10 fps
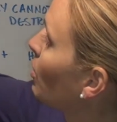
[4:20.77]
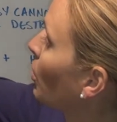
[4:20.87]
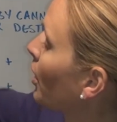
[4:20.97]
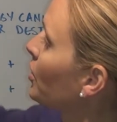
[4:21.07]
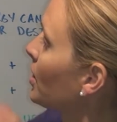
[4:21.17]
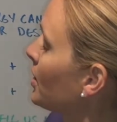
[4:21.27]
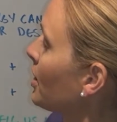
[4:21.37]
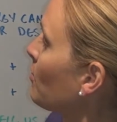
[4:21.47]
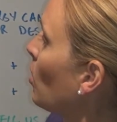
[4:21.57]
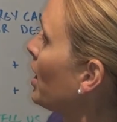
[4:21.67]
what our
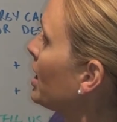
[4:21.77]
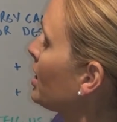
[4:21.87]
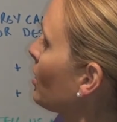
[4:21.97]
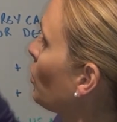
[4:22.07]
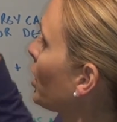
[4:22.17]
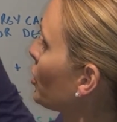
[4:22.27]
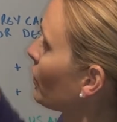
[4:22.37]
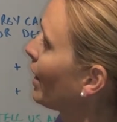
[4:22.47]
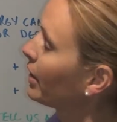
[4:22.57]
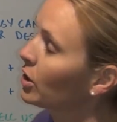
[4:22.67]
system was and what our
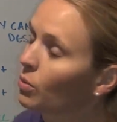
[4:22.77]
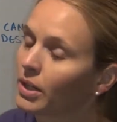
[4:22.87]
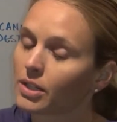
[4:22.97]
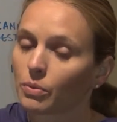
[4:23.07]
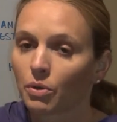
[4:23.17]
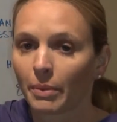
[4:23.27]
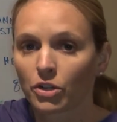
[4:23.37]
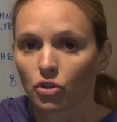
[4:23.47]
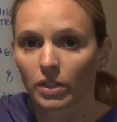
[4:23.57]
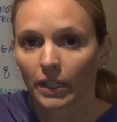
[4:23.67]
surroundings was, and we were
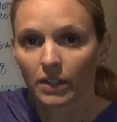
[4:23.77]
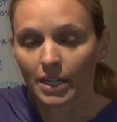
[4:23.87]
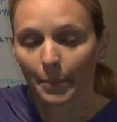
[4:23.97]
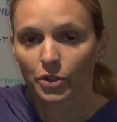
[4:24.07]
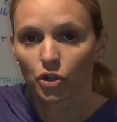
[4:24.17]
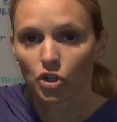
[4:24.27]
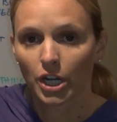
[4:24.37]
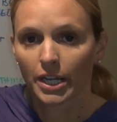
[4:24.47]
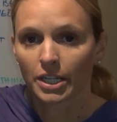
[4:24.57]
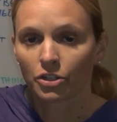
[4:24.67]
measuring the temperature
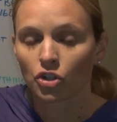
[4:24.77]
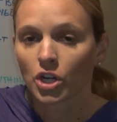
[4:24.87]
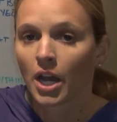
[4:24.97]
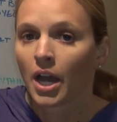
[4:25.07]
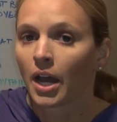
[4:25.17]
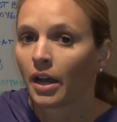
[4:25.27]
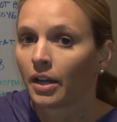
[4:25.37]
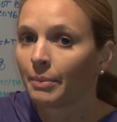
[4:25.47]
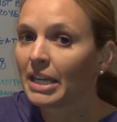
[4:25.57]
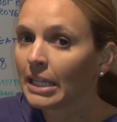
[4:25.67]
change
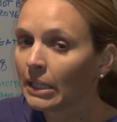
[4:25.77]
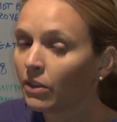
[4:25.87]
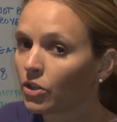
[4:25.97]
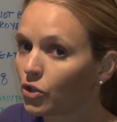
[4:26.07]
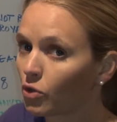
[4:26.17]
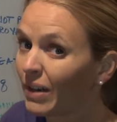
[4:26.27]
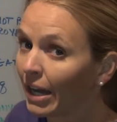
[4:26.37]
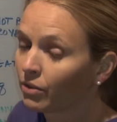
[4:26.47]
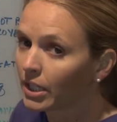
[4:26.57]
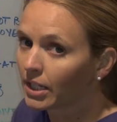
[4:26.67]
in the
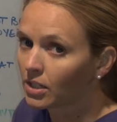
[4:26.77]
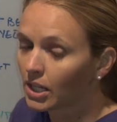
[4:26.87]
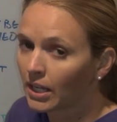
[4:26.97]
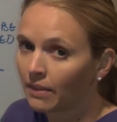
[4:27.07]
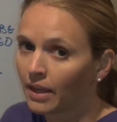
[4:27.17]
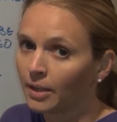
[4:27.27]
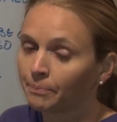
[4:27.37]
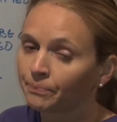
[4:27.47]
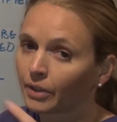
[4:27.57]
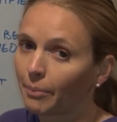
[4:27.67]
surroundings, and
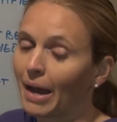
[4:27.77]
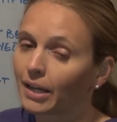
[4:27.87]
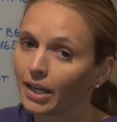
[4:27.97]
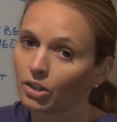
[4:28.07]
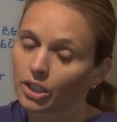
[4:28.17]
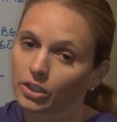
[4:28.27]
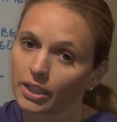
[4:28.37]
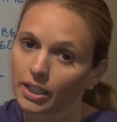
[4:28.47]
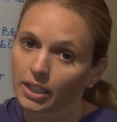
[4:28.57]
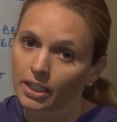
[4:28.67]
then back
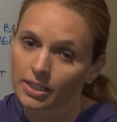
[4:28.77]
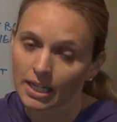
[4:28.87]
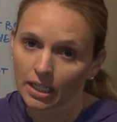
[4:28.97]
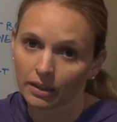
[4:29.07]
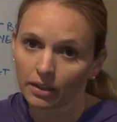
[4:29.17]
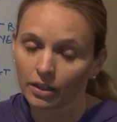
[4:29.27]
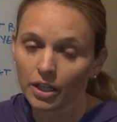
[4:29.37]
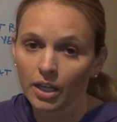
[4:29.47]
calculating and taking the